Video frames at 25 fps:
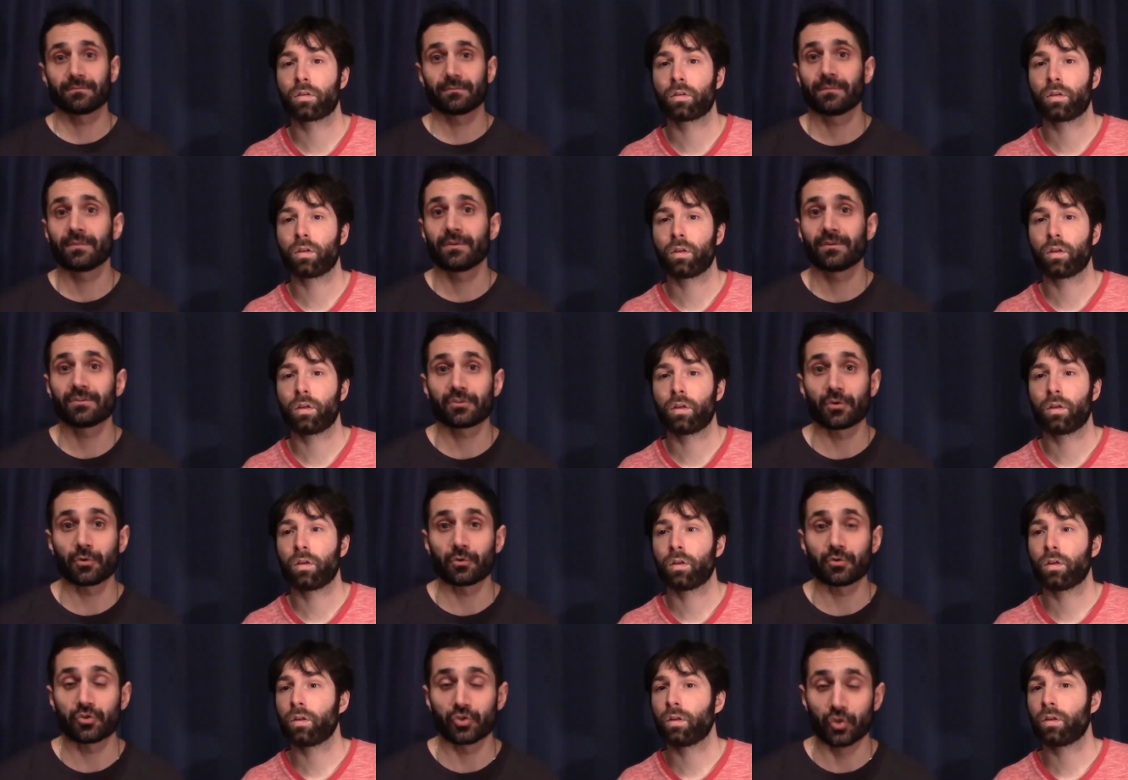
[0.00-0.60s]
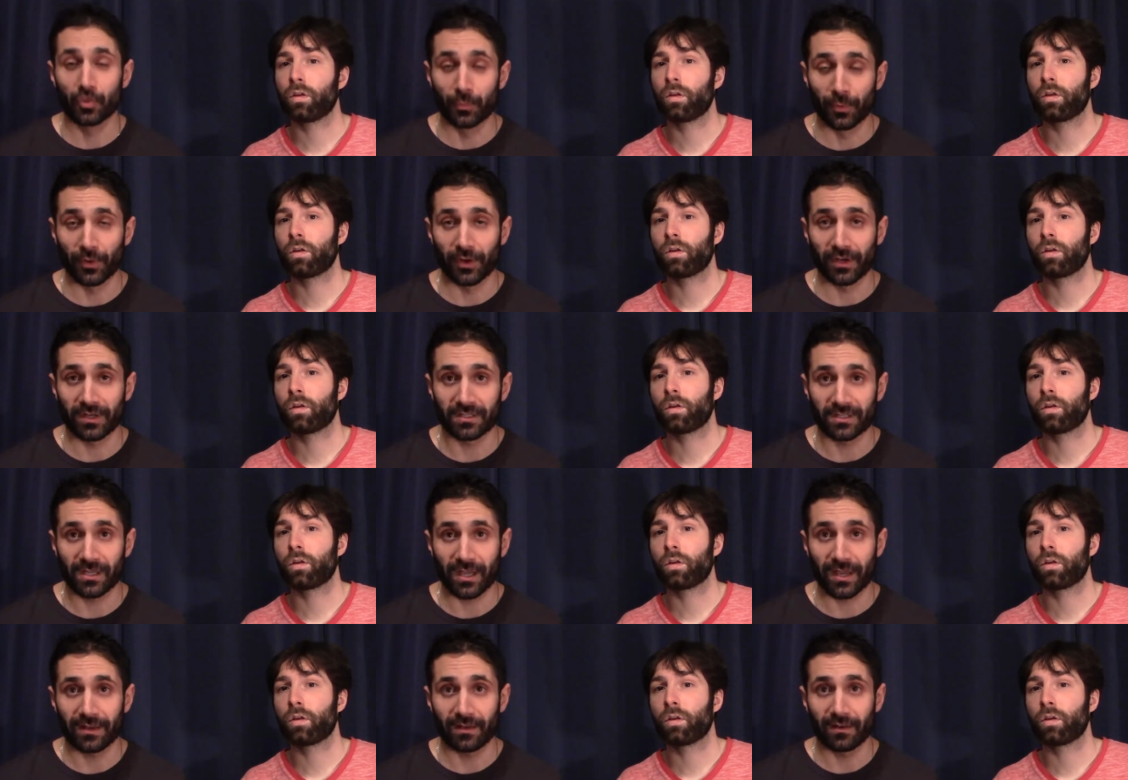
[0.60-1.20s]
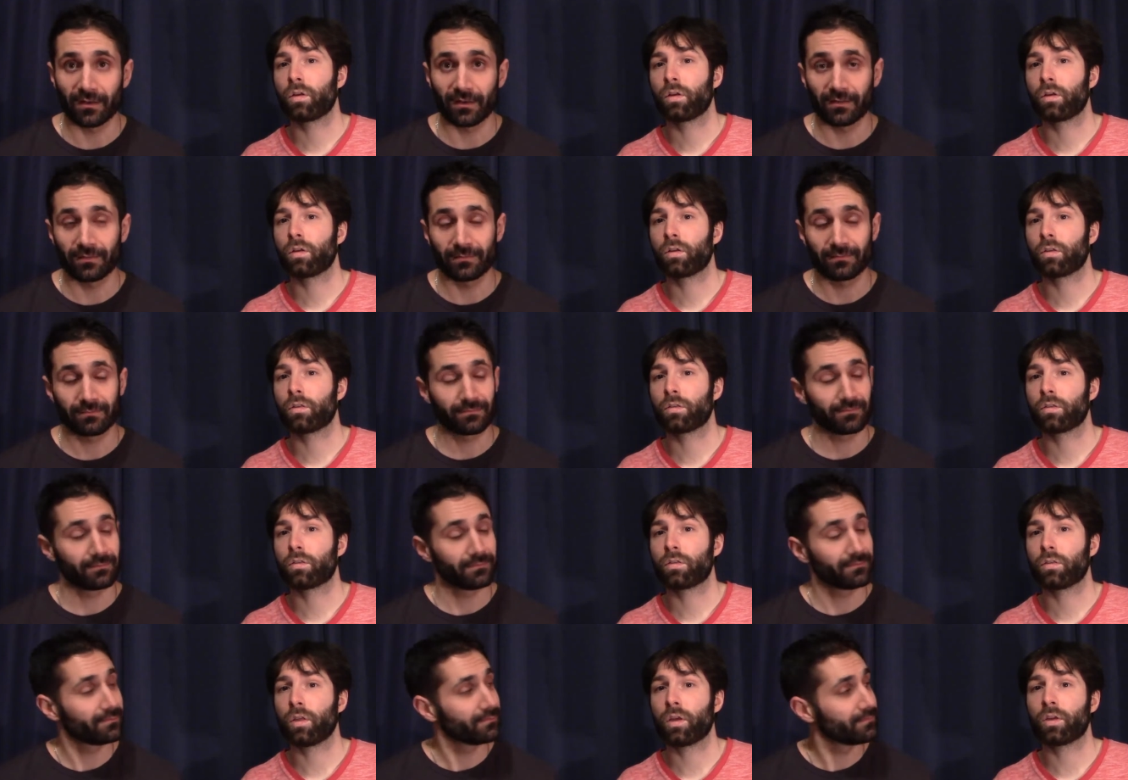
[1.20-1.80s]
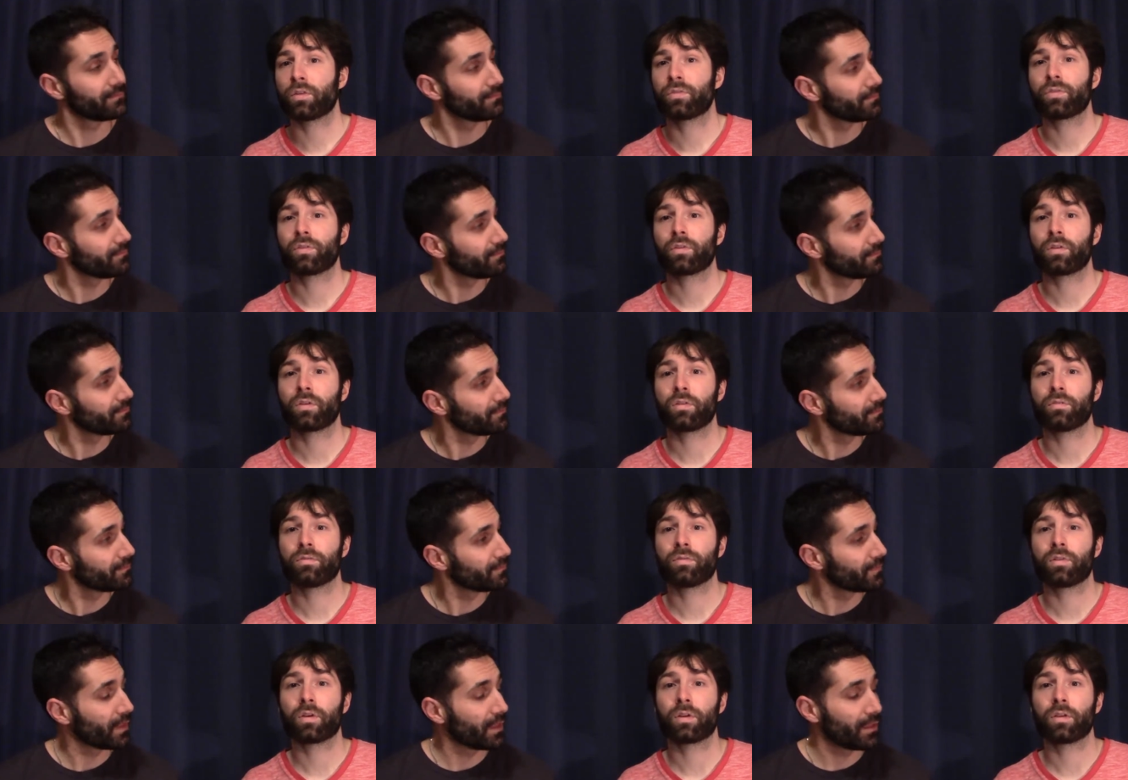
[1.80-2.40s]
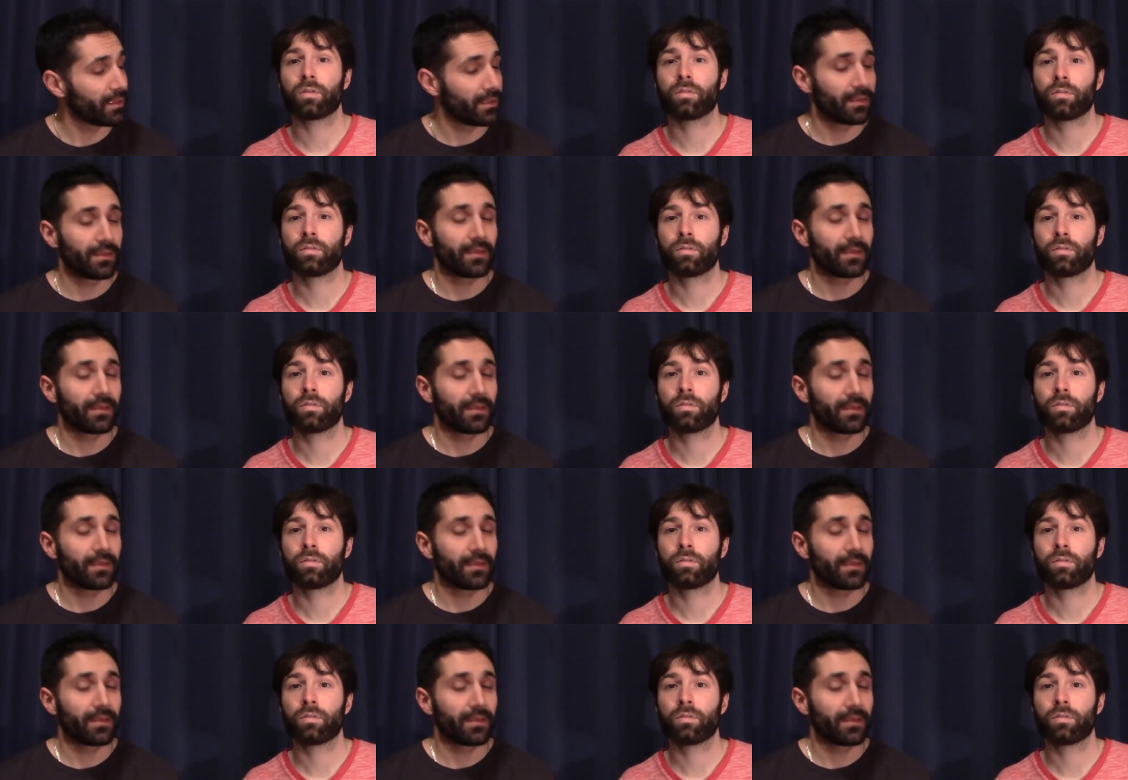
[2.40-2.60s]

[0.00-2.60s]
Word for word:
Speaker 1: So super excited. Thanks for the invite.